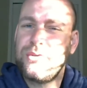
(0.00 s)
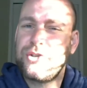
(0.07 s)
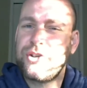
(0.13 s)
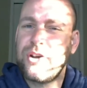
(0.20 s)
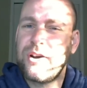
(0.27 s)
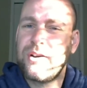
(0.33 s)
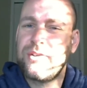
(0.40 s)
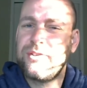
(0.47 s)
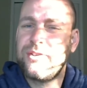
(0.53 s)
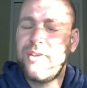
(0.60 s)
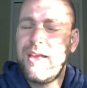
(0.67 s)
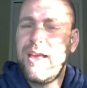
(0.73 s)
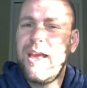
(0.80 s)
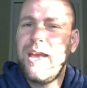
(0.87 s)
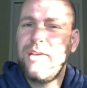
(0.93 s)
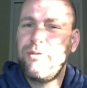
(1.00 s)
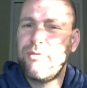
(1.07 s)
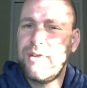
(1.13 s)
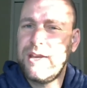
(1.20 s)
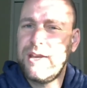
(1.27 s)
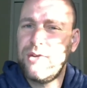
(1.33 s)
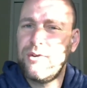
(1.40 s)
sharks and
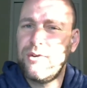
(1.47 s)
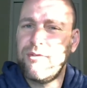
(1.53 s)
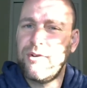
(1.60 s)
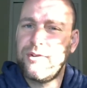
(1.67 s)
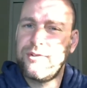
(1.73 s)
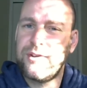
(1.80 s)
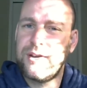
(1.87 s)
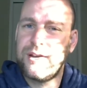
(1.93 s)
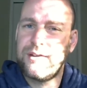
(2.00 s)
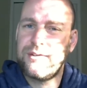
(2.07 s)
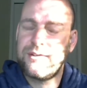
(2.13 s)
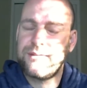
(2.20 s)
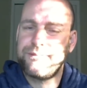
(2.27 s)
greedy universities.